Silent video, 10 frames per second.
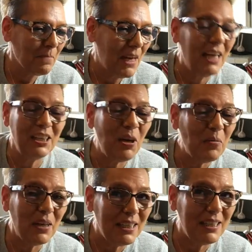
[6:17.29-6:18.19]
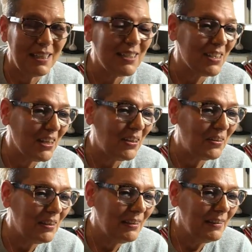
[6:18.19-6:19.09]
I know what it is,
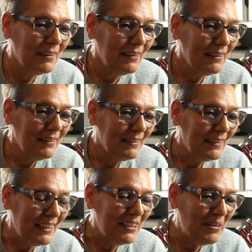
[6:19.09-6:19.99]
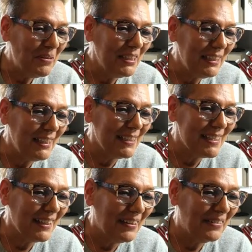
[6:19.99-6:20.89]
though. I know what it is,
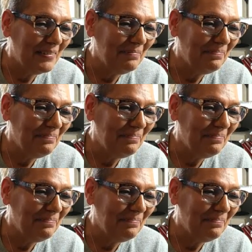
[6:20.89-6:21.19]
though.